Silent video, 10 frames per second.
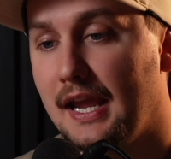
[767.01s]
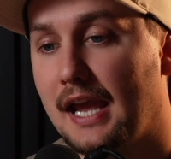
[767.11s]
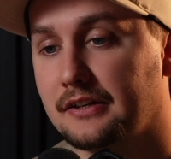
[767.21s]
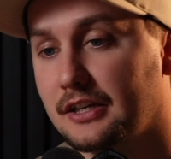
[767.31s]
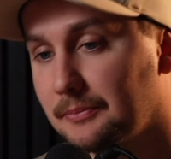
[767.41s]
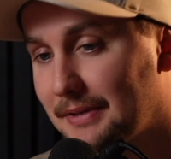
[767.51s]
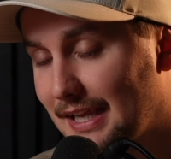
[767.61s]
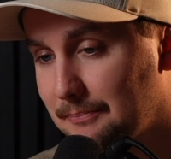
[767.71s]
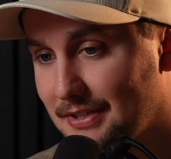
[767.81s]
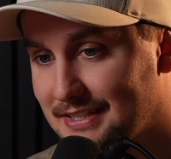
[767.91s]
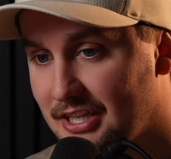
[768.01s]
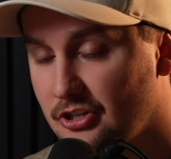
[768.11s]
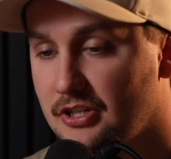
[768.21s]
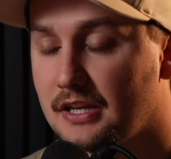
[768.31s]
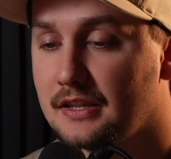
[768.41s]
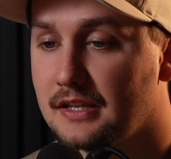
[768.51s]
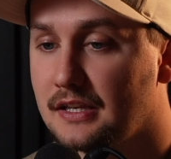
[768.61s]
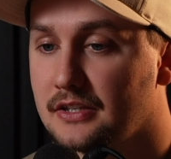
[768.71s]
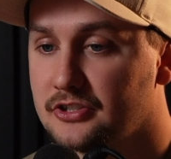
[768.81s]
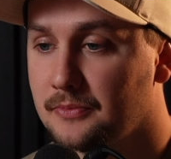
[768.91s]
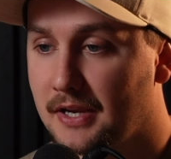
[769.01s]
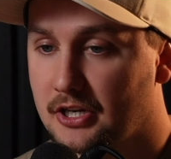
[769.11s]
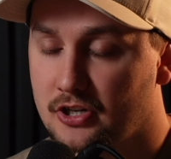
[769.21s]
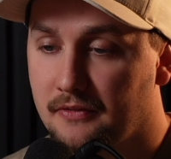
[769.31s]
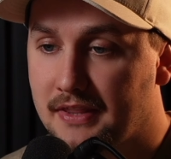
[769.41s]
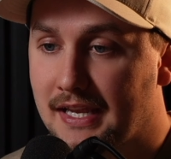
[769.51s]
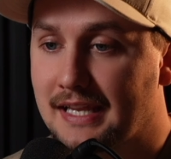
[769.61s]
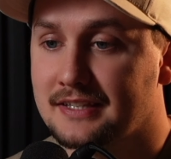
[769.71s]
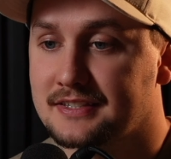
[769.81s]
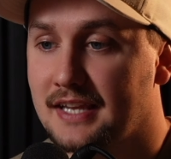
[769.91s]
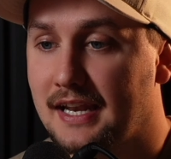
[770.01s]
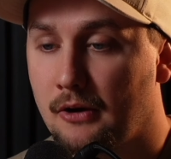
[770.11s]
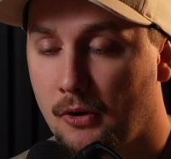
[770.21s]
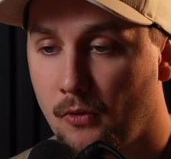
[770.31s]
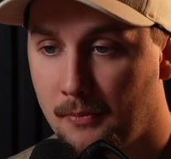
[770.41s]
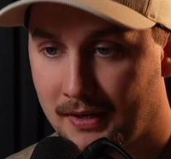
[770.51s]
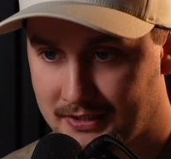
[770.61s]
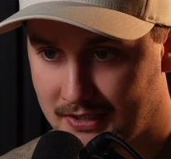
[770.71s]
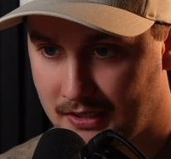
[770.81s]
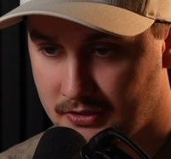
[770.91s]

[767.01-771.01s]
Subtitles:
and I'm going to begin positioning these to make sure everything is set how I want my design